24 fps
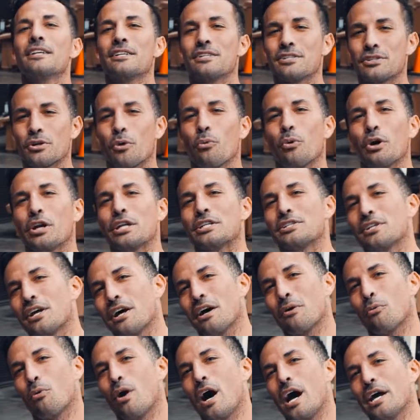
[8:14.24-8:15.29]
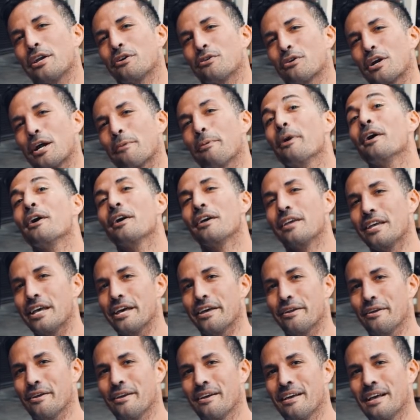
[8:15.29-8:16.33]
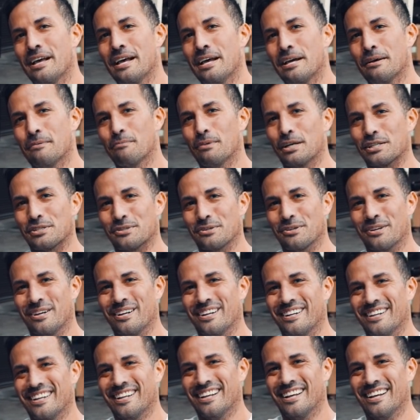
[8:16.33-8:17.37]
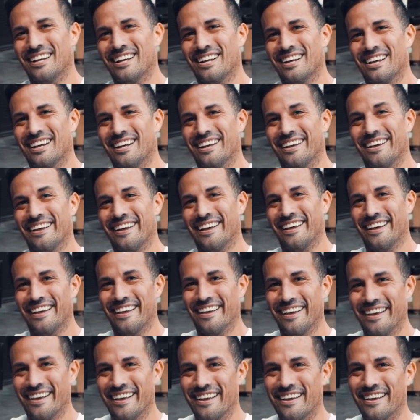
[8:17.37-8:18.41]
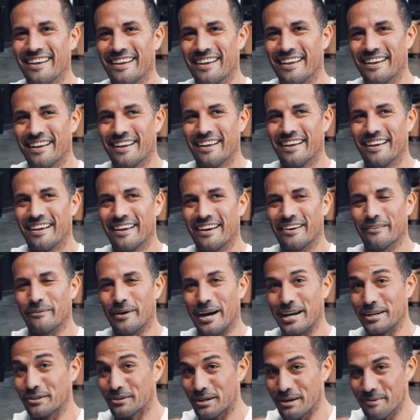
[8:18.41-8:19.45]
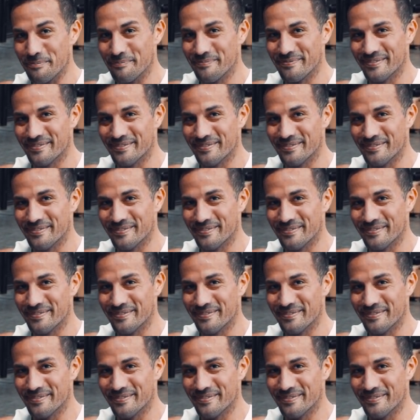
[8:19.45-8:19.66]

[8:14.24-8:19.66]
So what is a wide grip hit, Russell? Lats. Wide grip?